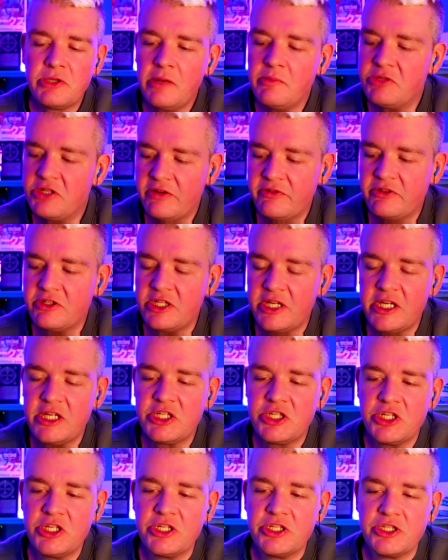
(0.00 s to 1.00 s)
you have to take
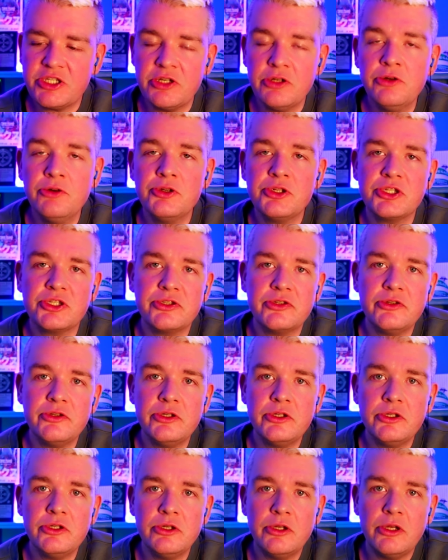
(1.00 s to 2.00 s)
shit
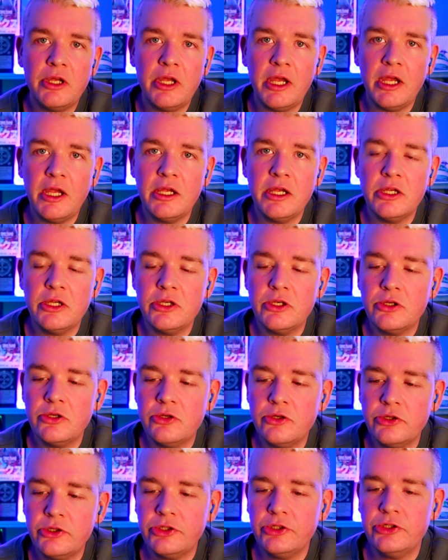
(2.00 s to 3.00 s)
seriously. And
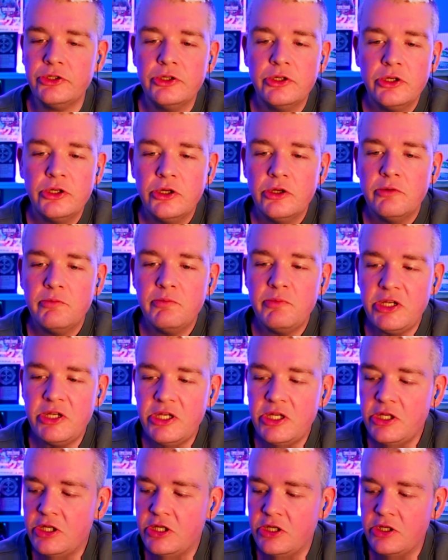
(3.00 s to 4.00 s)

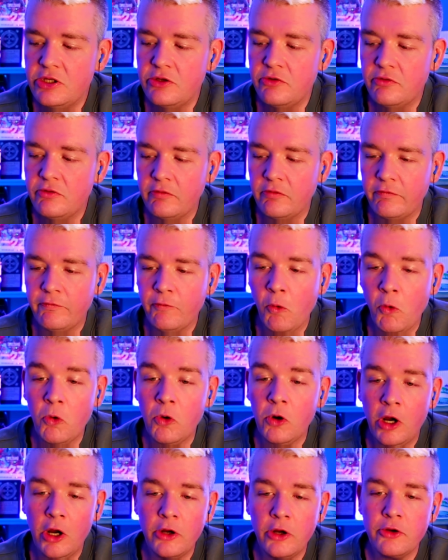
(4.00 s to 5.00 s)
being
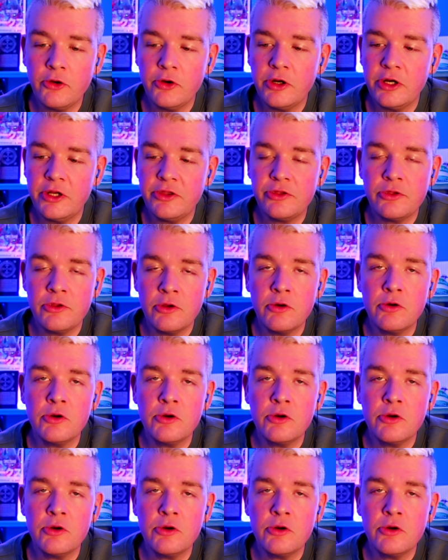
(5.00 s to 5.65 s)
430